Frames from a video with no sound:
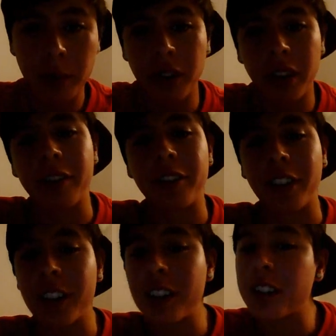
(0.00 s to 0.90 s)
But the
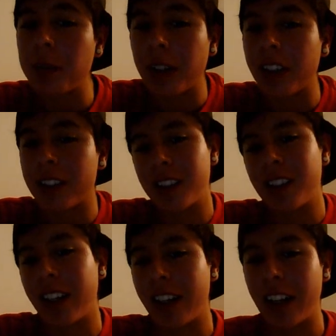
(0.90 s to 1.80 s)
first
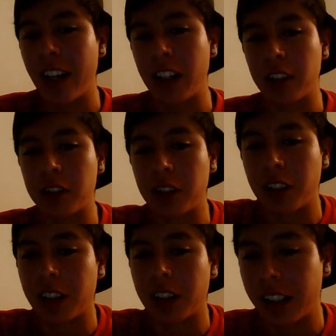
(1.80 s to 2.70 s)
person that I actually